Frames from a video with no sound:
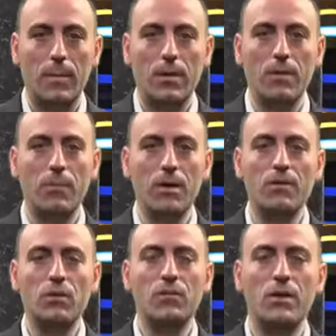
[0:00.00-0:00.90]
In the
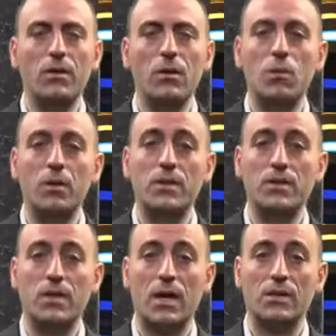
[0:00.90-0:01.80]
previous video, we
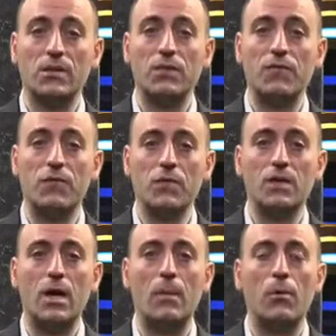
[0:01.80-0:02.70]
discussed the
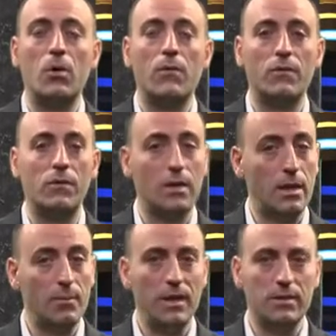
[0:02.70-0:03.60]
first couple of
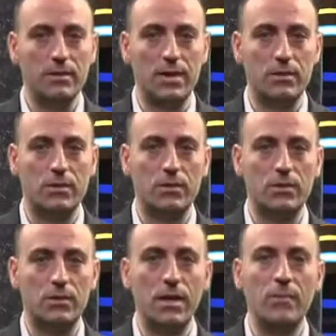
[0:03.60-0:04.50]
reliability
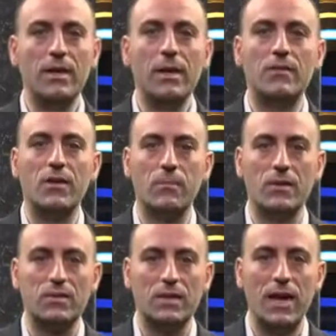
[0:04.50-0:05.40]
tests, namely
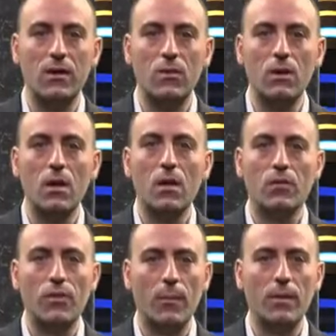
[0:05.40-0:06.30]
thermal cycle,
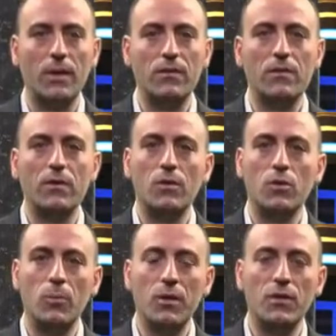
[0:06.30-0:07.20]
dump heat,
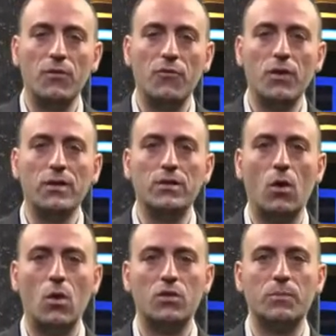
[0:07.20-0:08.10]
humidity
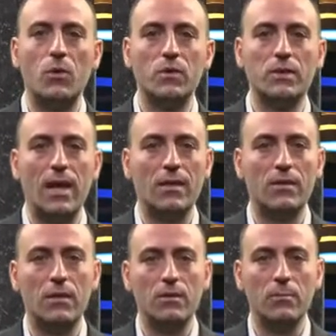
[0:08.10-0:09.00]
freeze, hotspots,
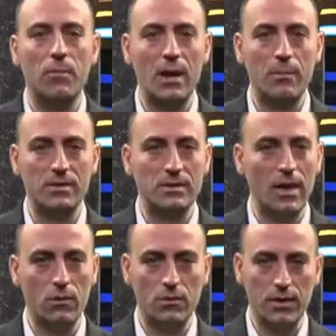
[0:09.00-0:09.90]
and the bypass
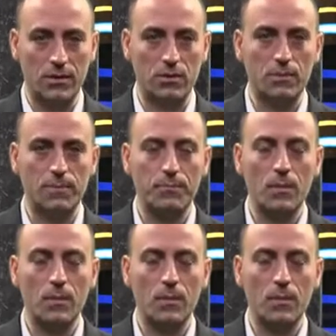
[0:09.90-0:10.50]
diode test.